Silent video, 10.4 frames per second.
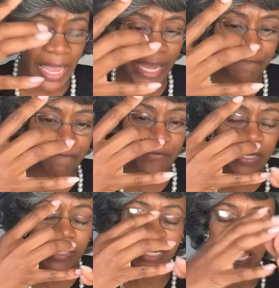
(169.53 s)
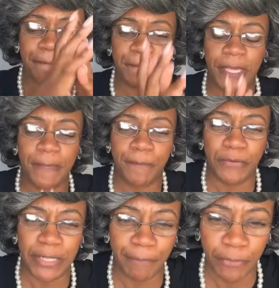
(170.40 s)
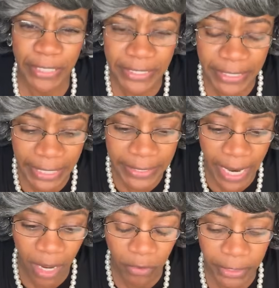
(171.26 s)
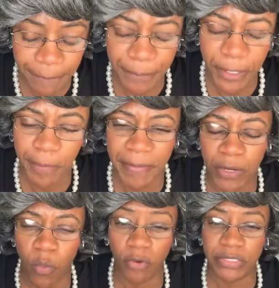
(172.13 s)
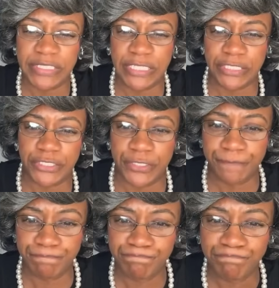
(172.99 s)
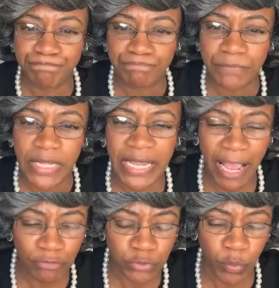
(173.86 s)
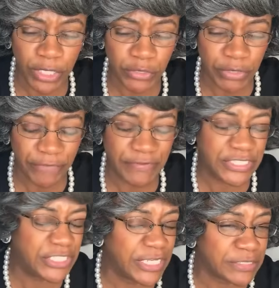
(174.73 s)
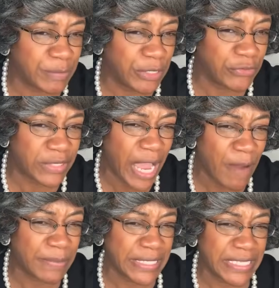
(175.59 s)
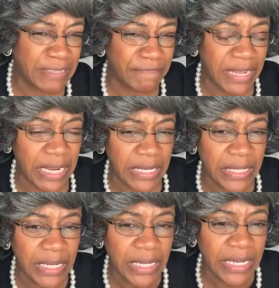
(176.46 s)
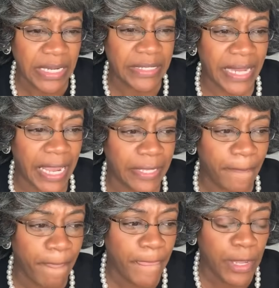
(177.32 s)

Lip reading: I feel like people that bring their dog in public want attention. And I was wondering if it's just me. Do y'all believe that? Like,